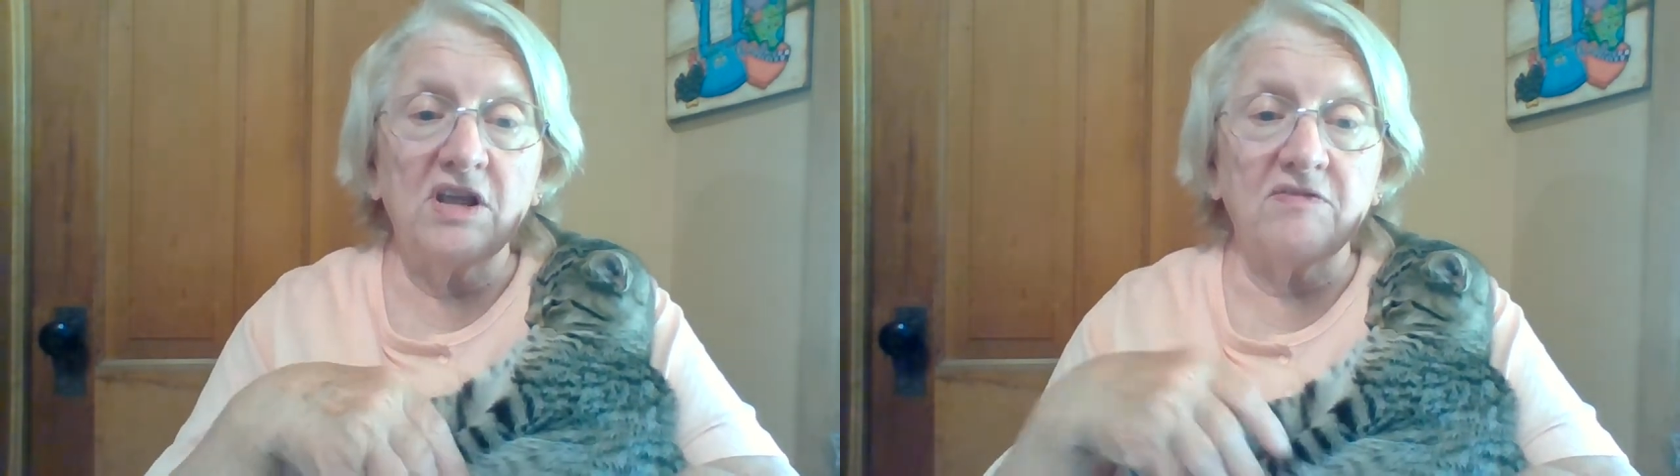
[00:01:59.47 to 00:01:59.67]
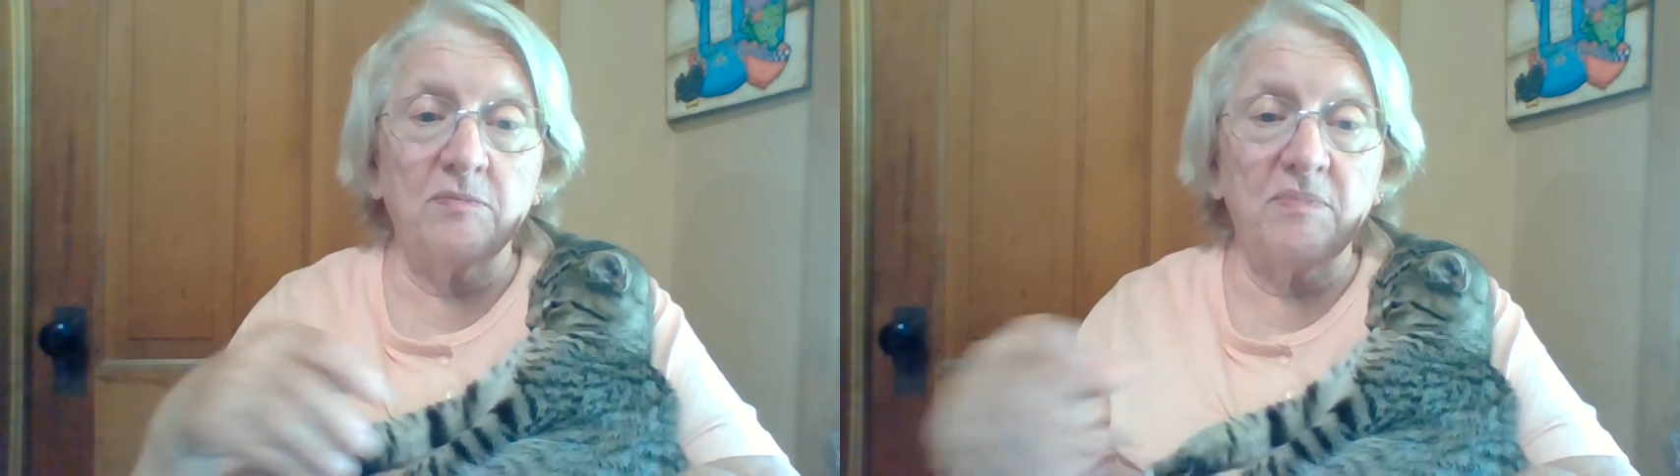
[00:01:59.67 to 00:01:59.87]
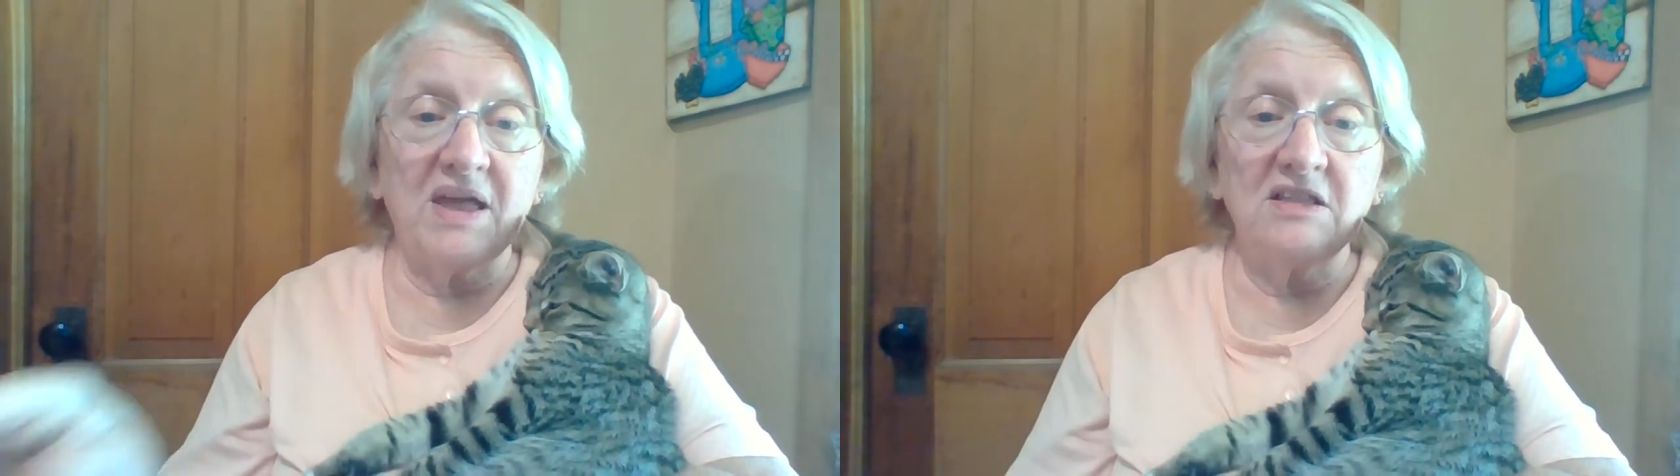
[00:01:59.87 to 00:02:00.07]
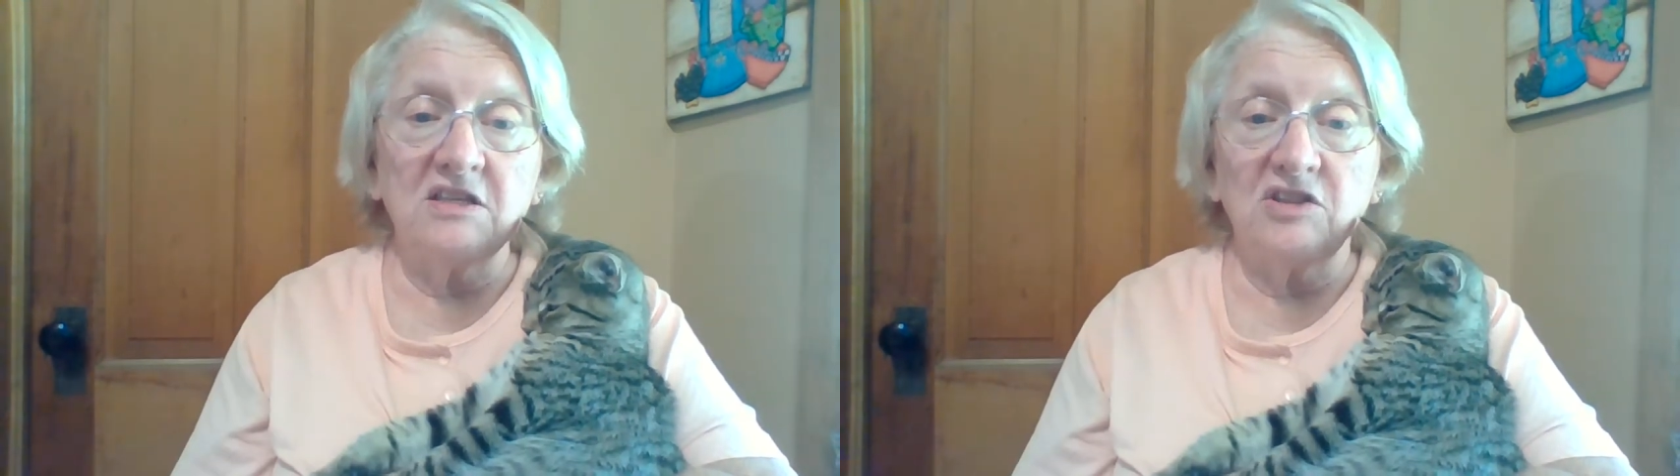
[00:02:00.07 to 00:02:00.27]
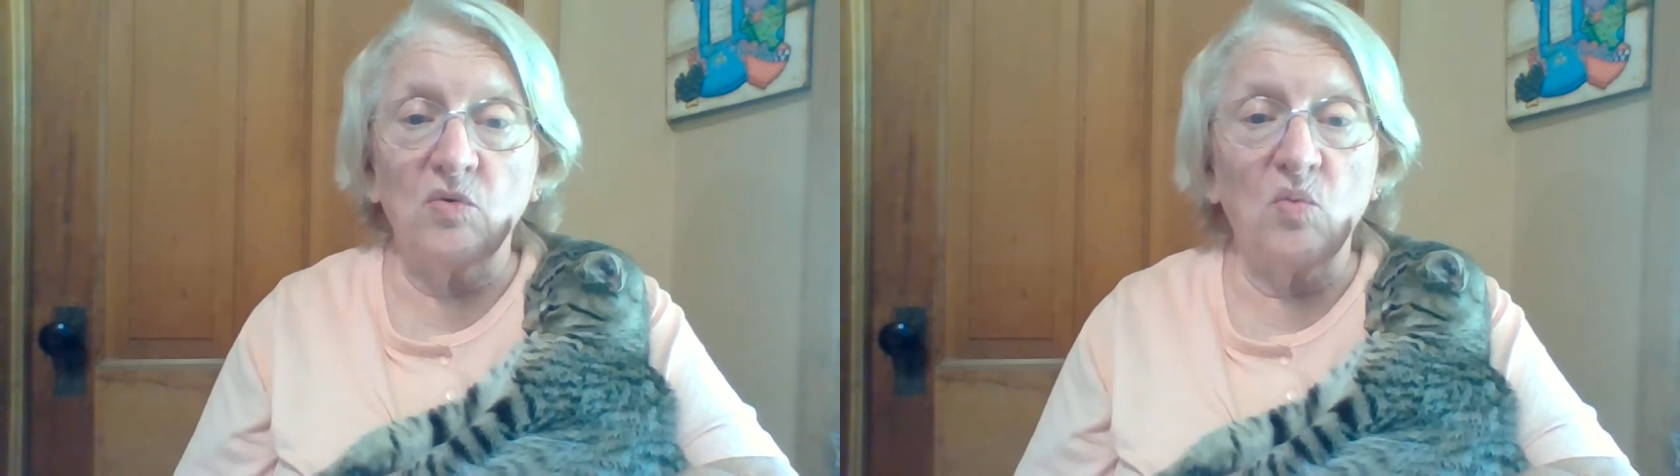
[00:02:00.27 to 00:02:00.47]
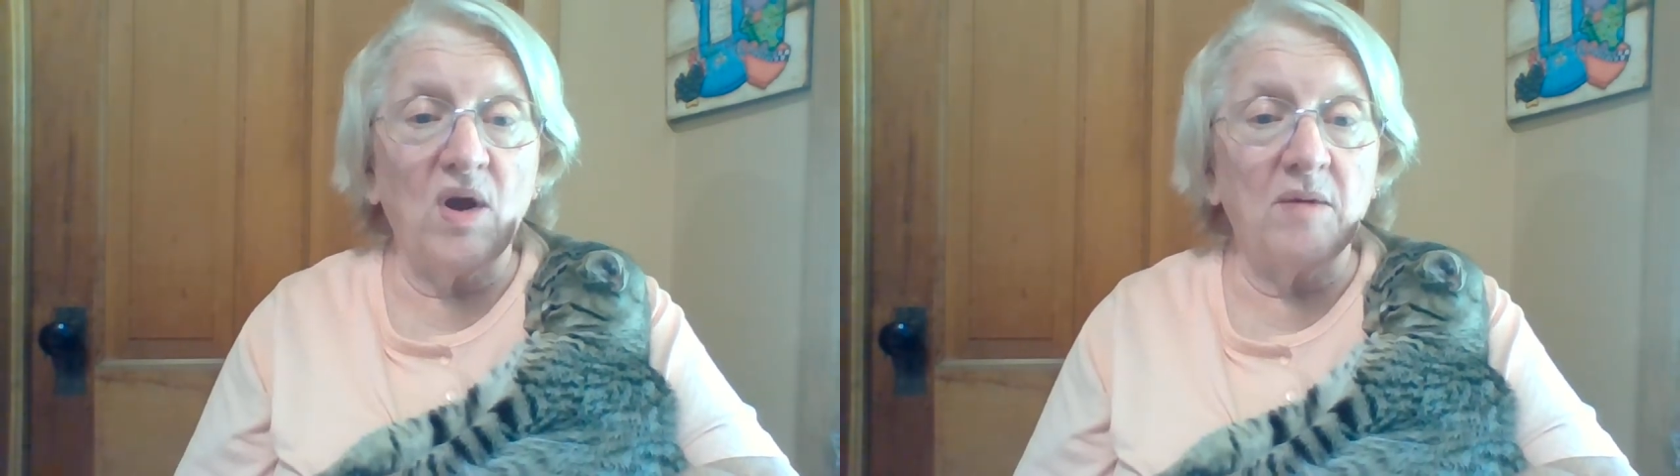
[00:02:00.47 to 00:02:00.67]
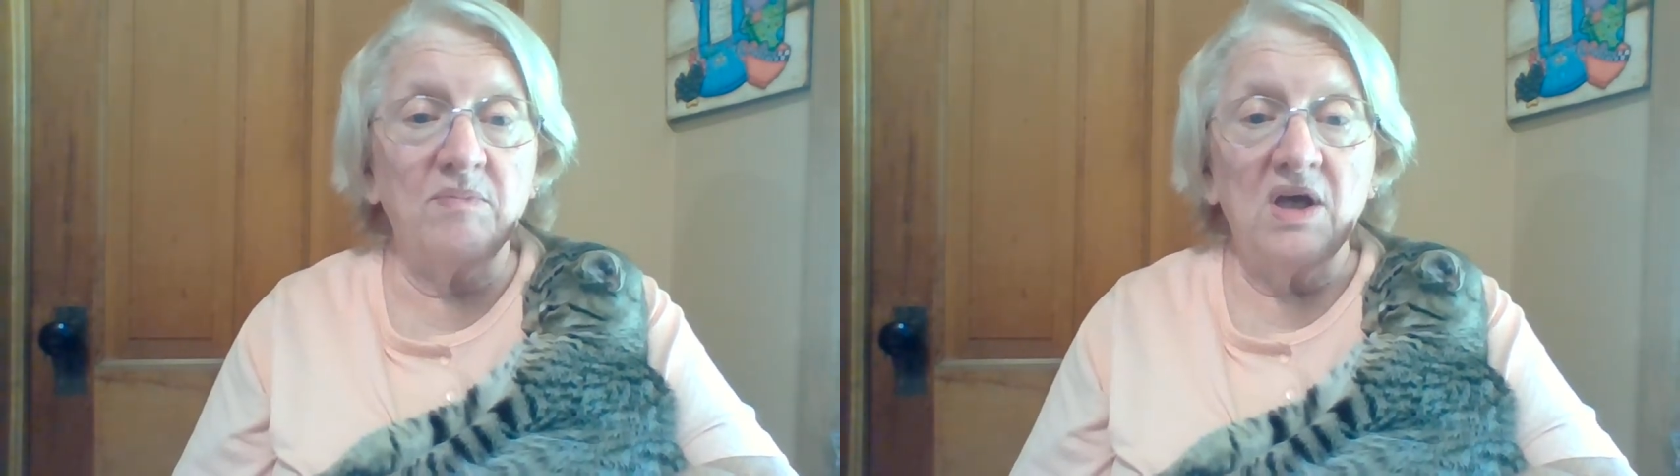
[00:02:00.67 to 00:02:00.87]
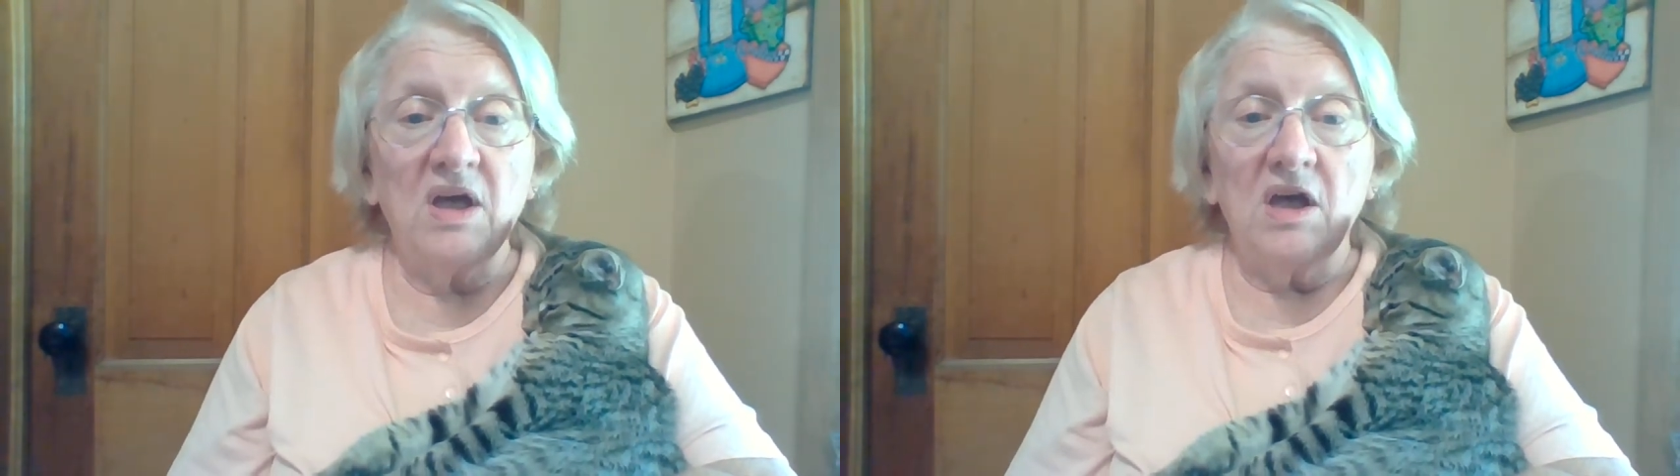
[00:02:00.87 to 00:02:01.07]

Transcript: have abandoned the web